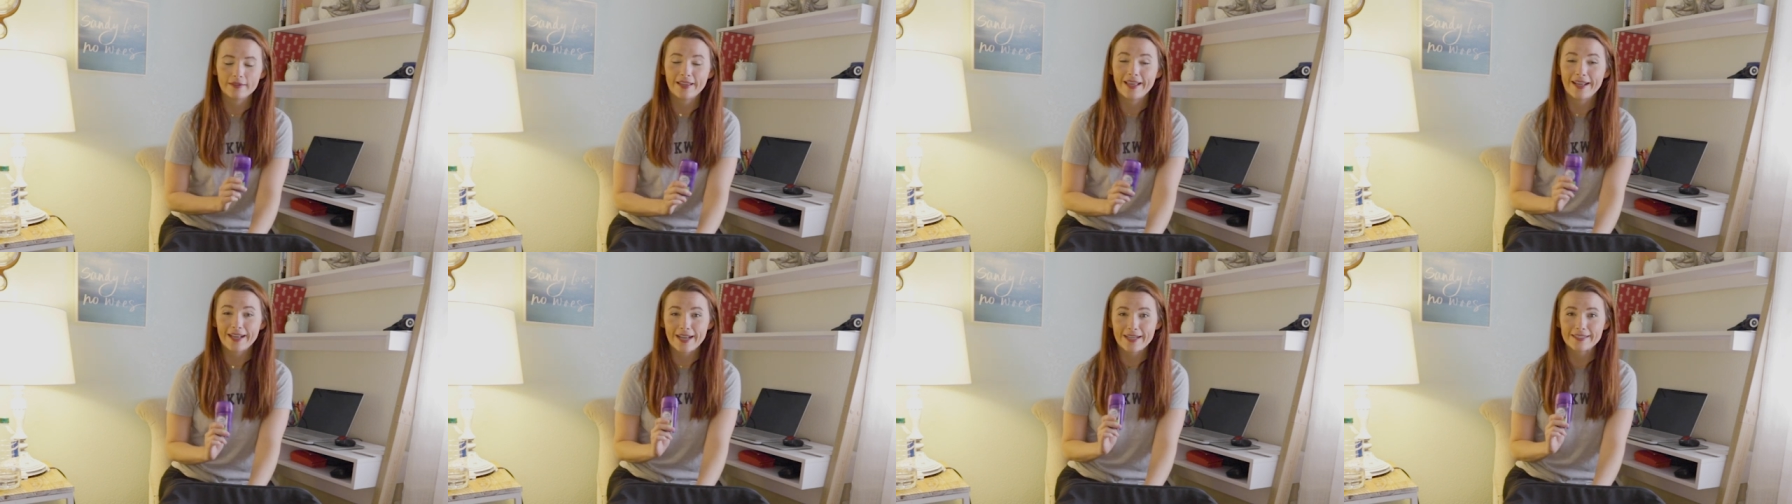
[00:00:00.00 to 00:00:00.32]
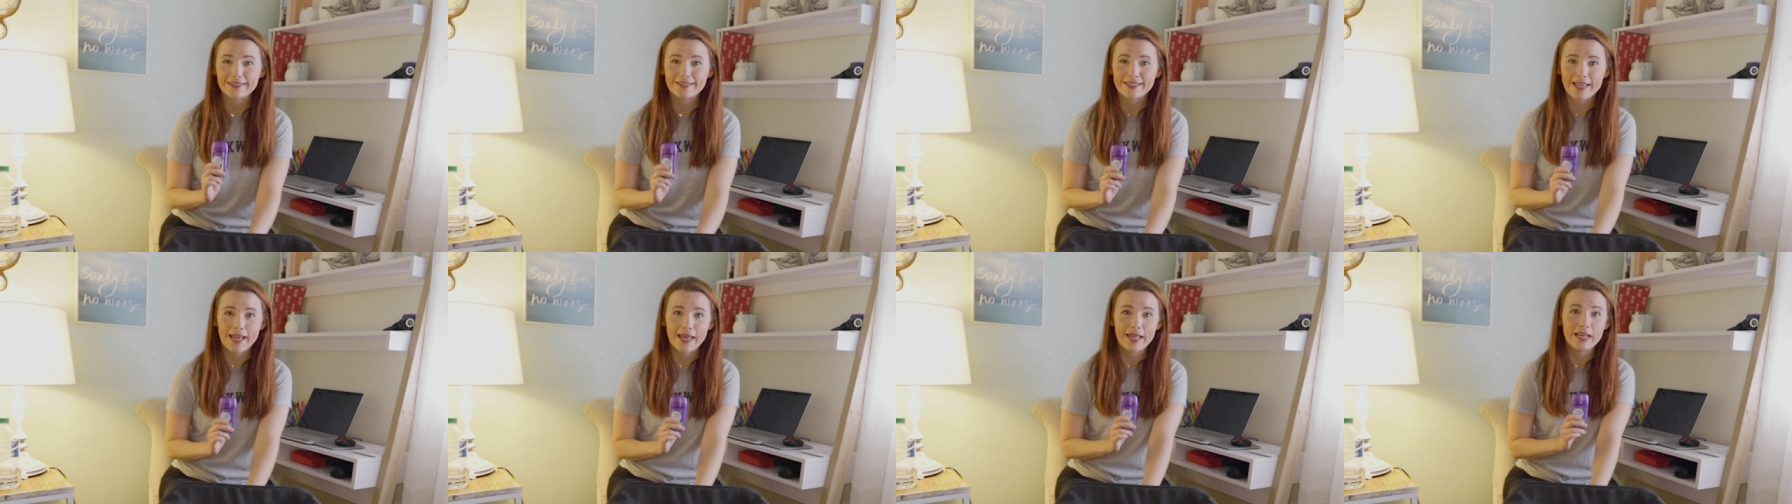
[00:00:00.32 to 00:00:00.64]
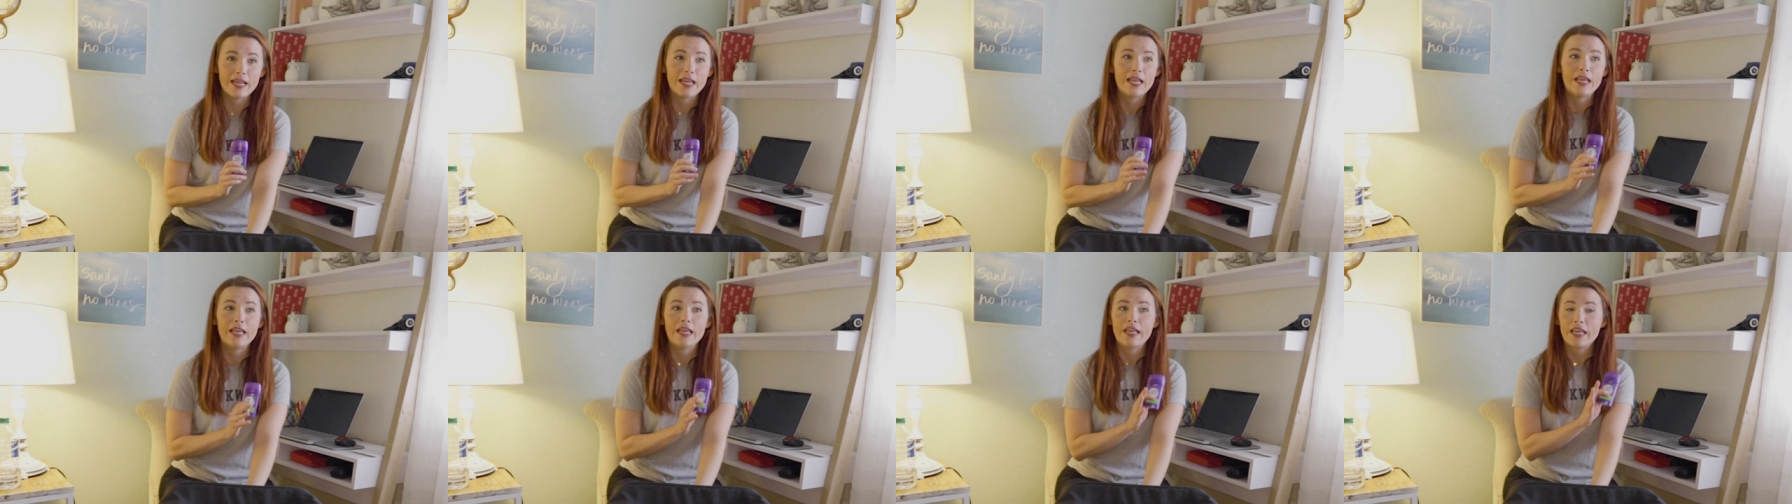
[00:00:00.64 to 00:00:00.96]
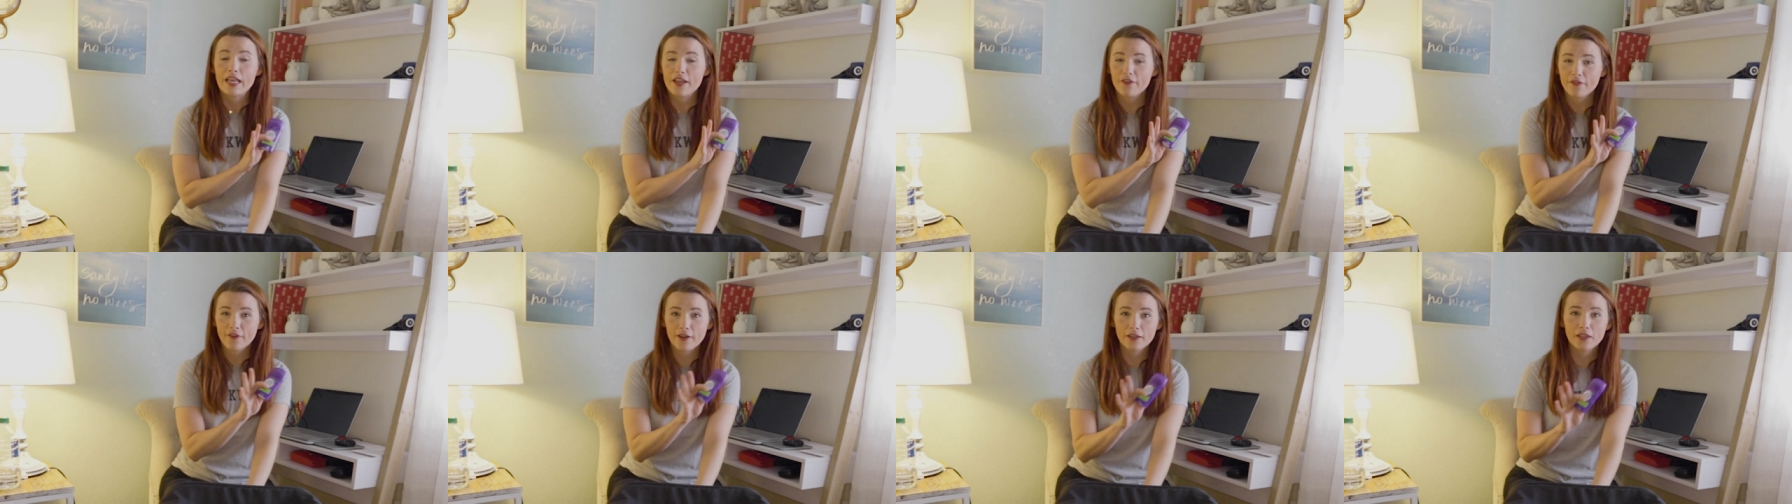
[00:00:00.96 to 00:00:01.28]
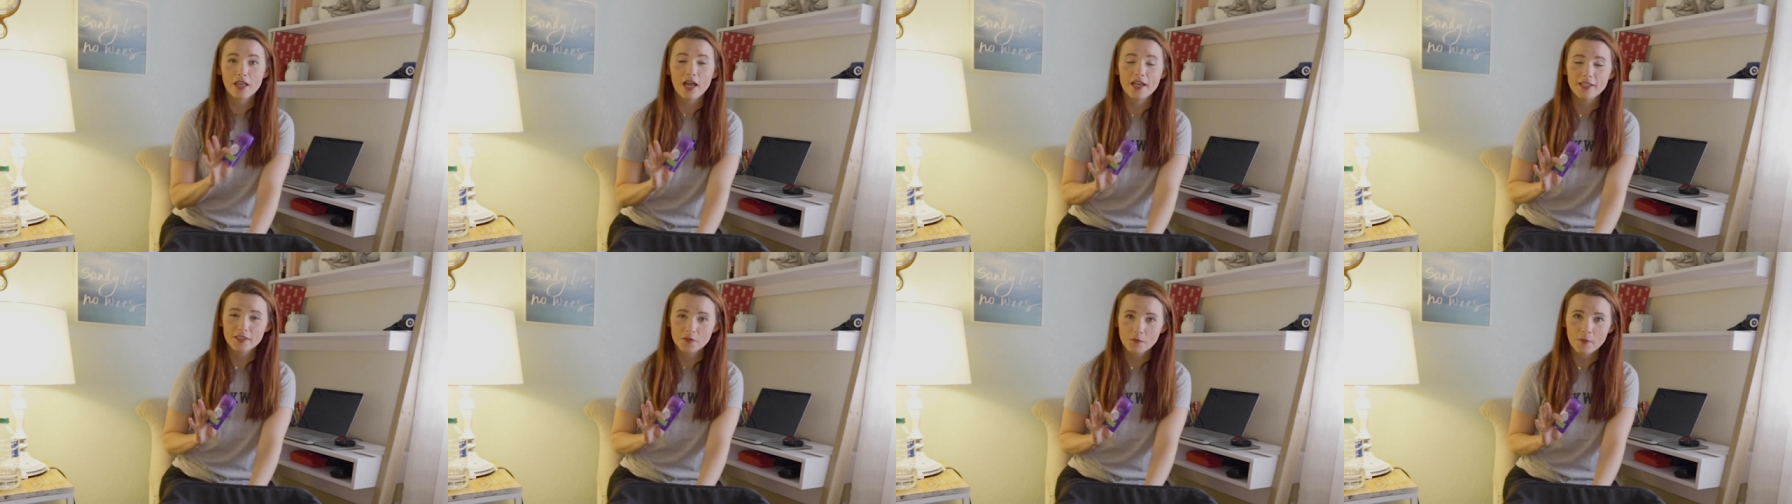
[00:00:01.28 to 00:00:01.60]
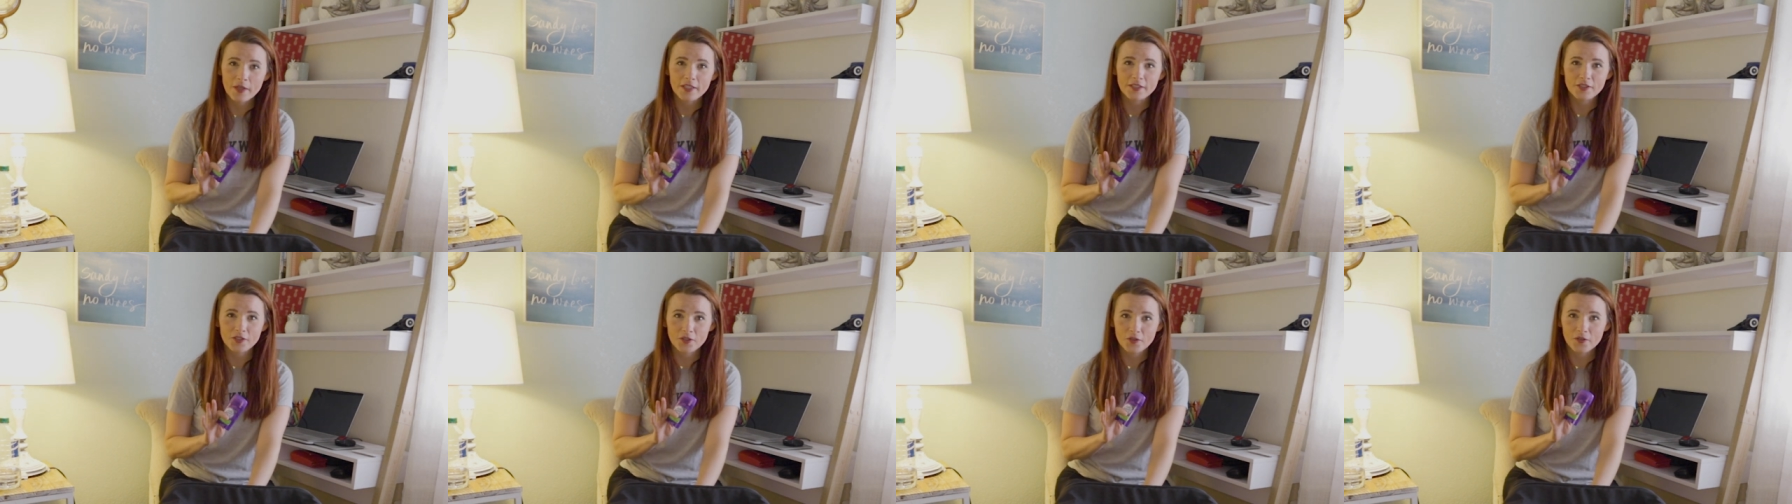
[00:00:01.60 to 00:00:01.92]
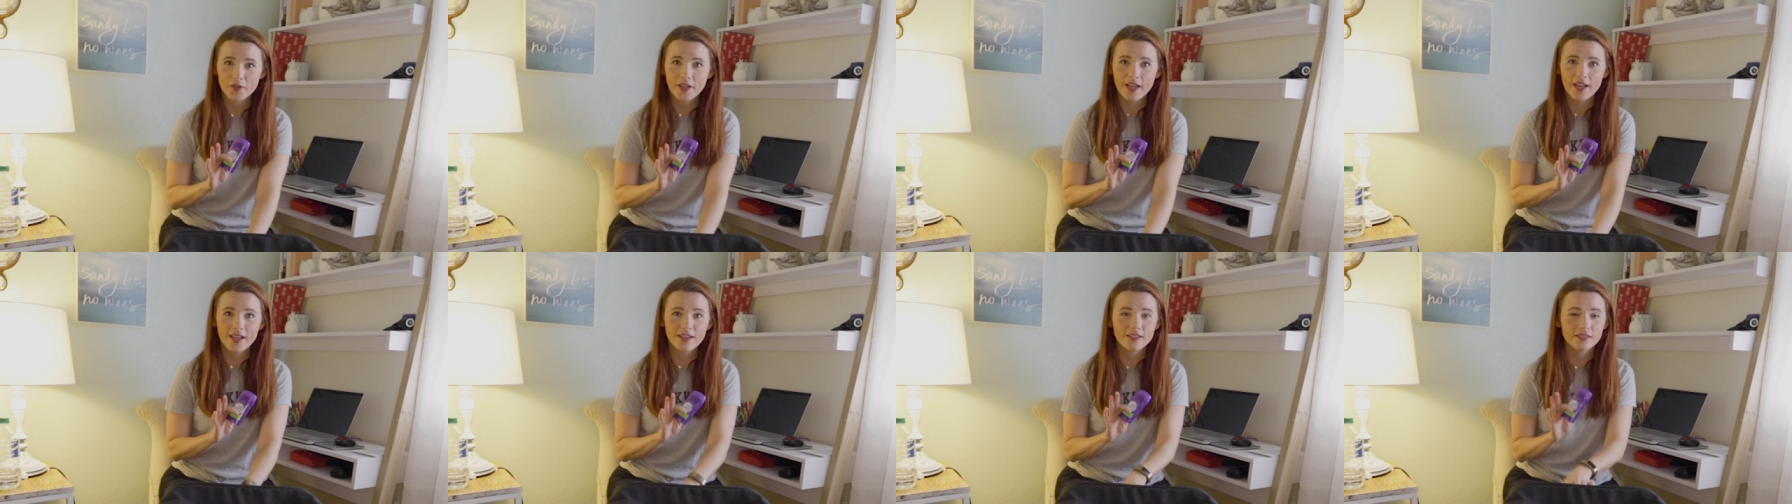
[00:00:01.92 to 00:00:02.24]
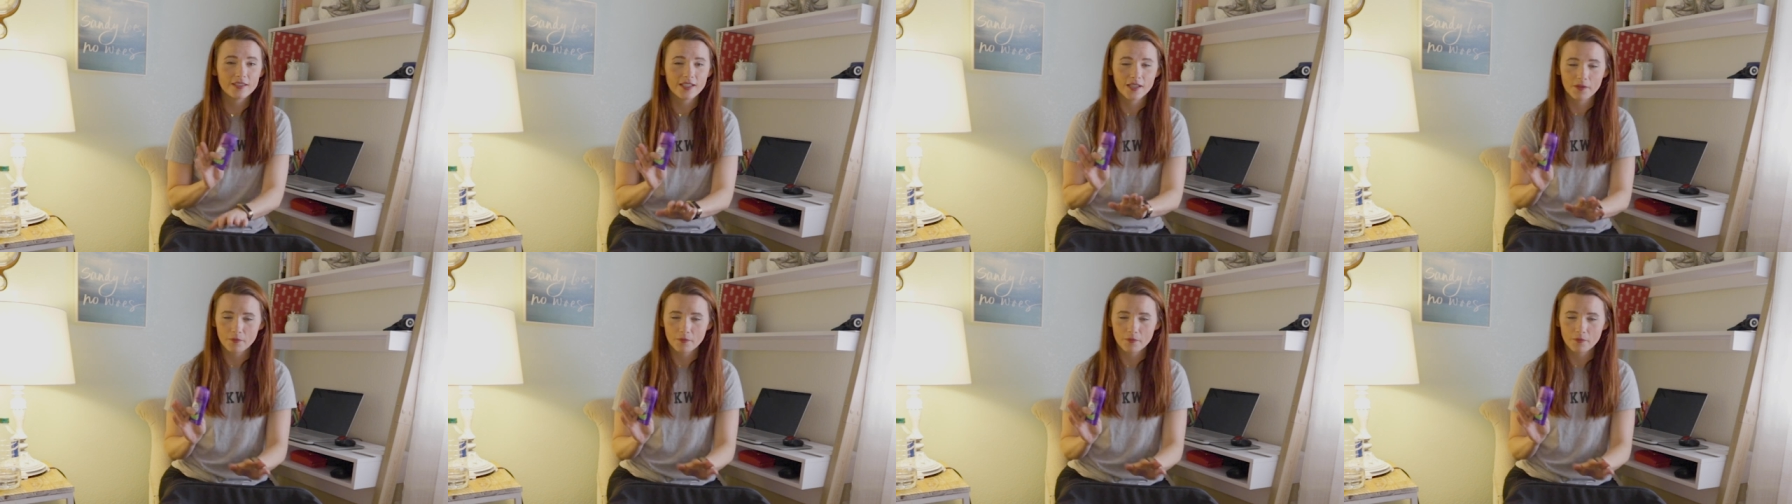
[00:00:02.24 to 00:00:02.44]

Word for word: Like I said, if I lost my suitcase,